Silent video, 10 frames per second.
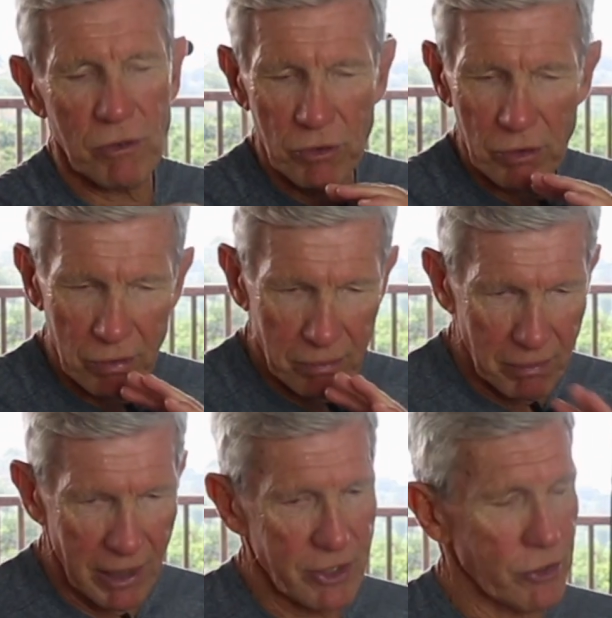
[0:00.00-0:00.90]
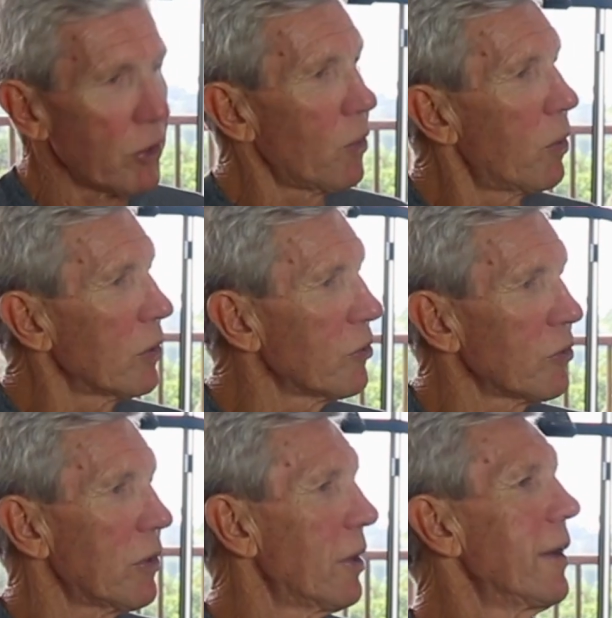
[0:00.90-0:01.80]
Just smashed. Your quads
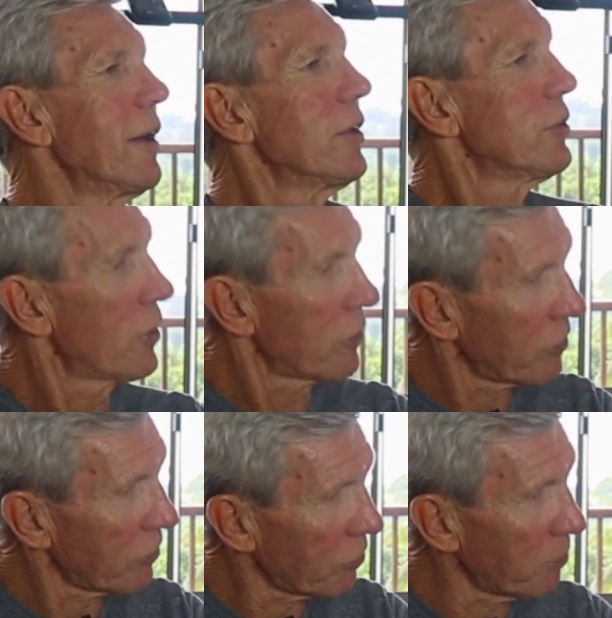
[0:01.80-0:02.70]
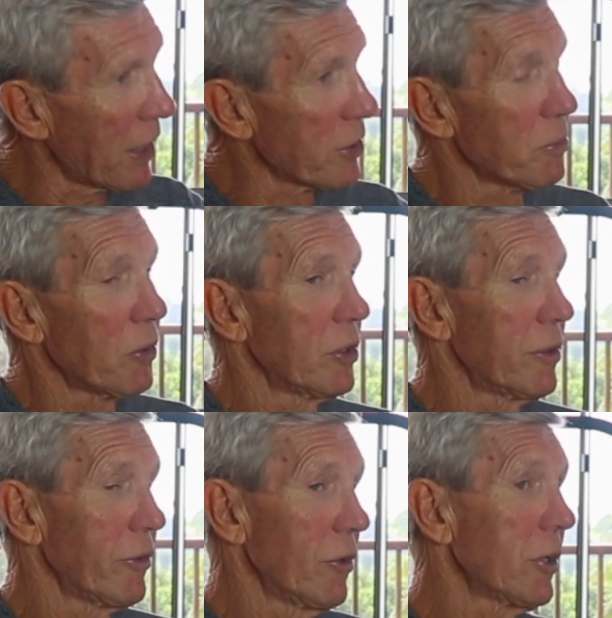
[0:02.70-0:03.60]
are just smashed. Because
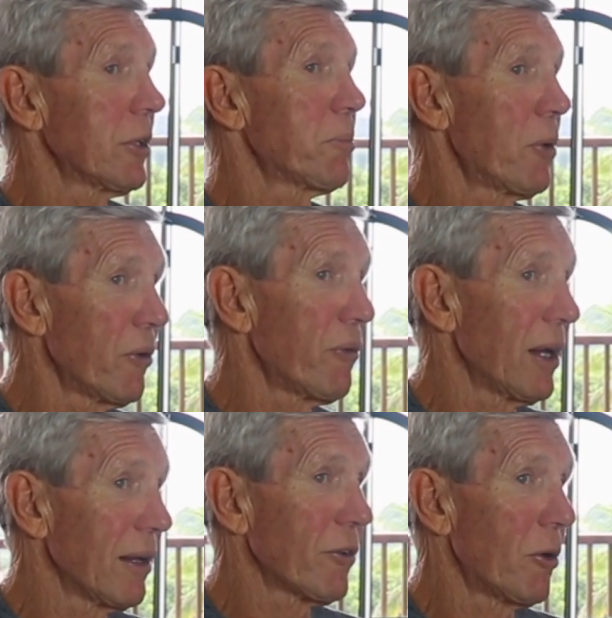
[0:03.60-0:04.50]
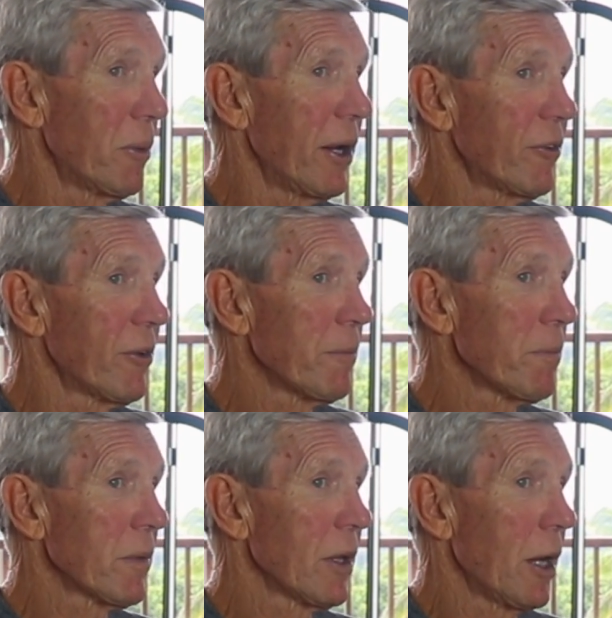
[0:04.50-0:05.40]
if you look at the profile of Comrades,
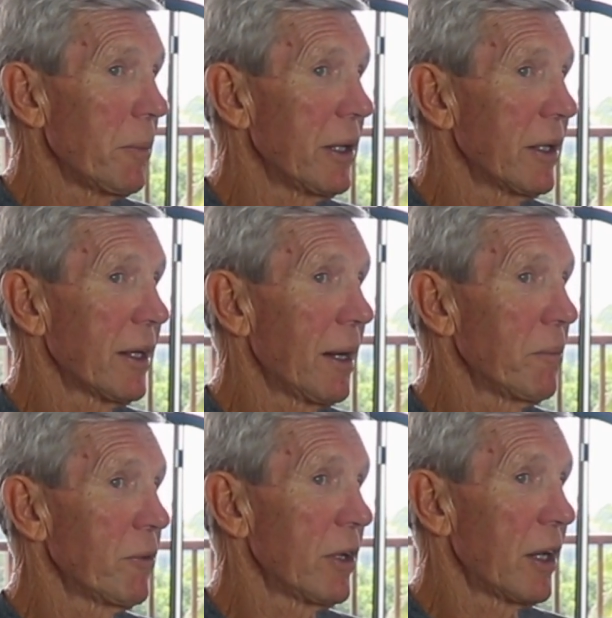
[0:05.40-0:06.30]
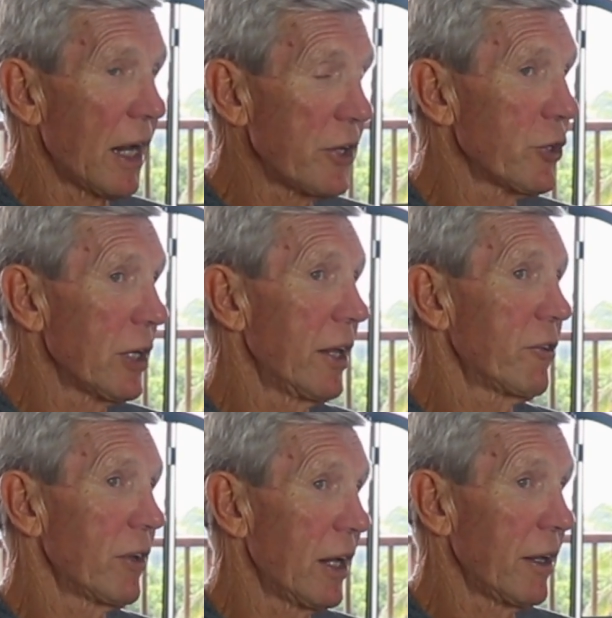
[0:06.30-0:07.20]
I mean, it comes and it
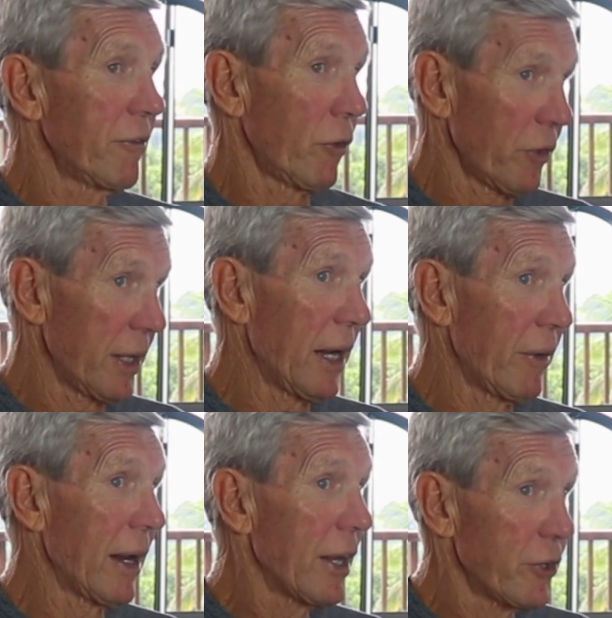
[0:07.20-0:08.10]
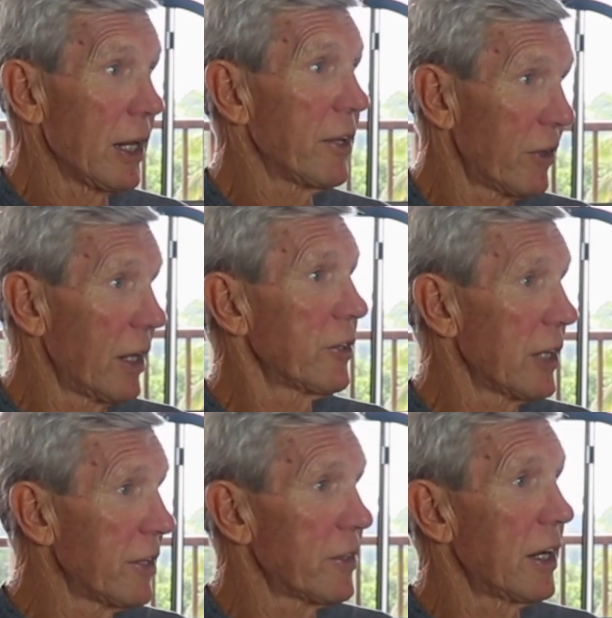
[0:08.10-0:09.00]
undulates, and if on the down run, undulates and
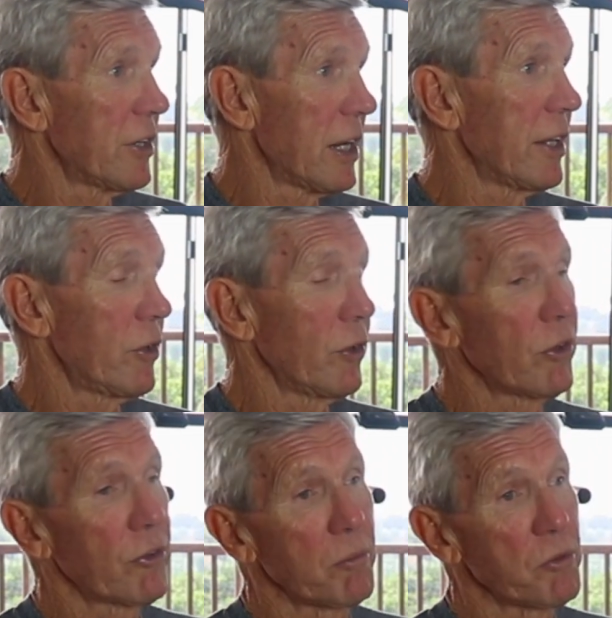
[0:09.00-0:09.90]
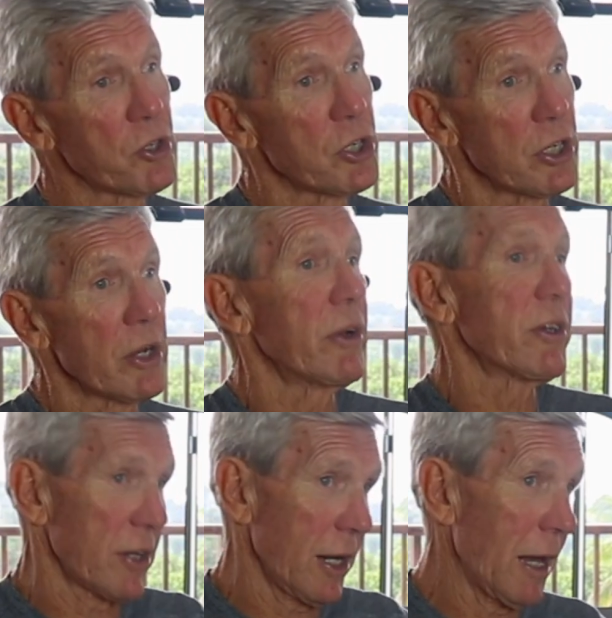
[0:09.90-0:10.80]
undulates and undulates, and you've got some
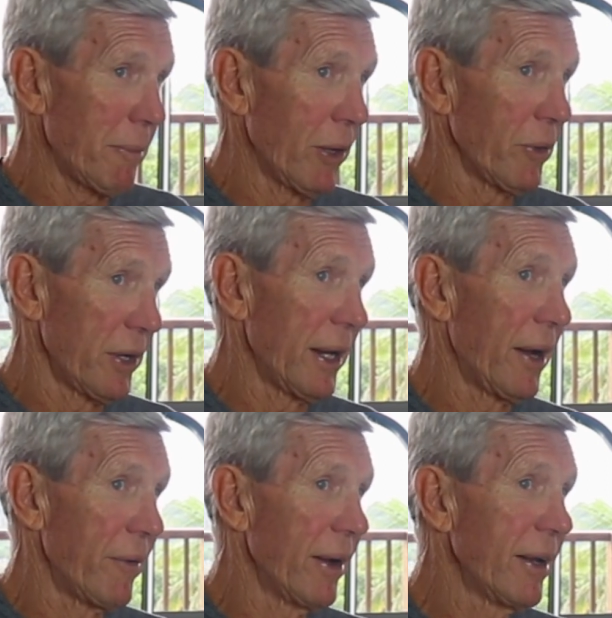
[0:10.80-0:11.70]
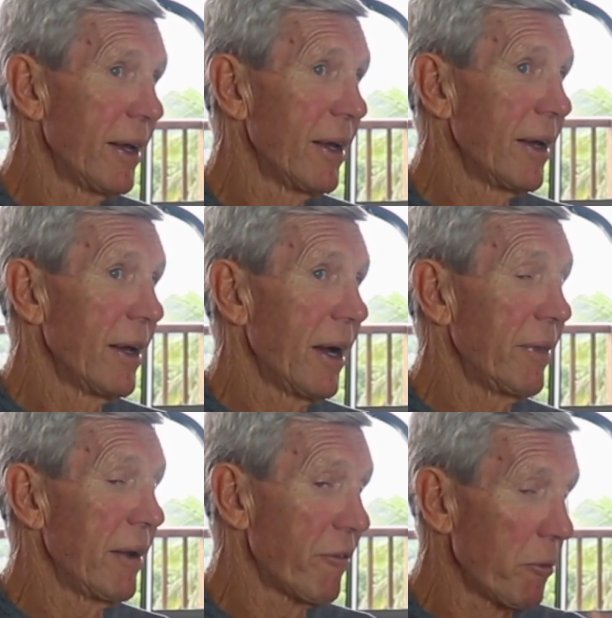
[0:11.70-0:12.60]
serious climbing on the down run.
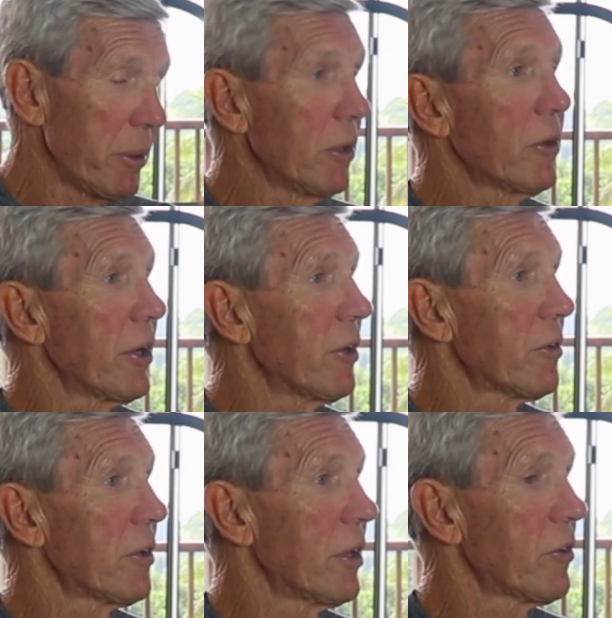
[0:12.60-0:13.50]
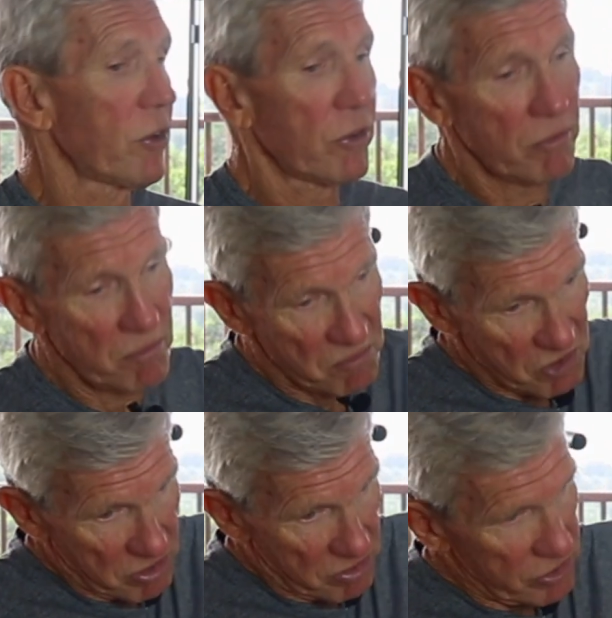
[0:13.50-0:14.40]
And then from Hillcrest, it's just
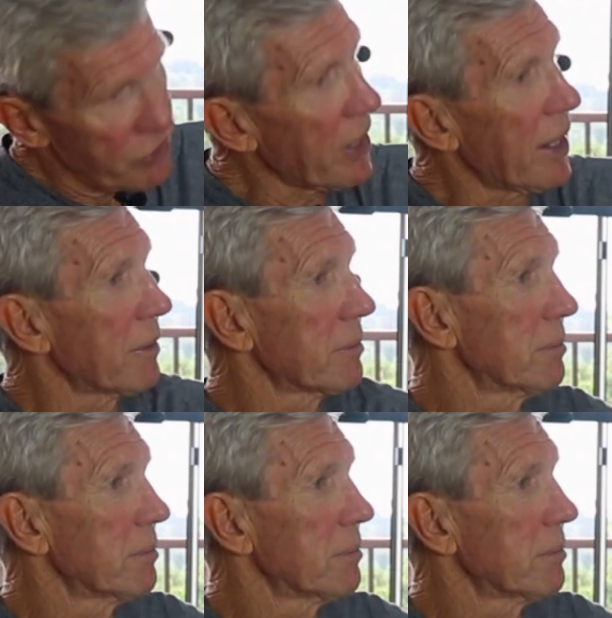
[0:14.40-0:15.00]
straight down.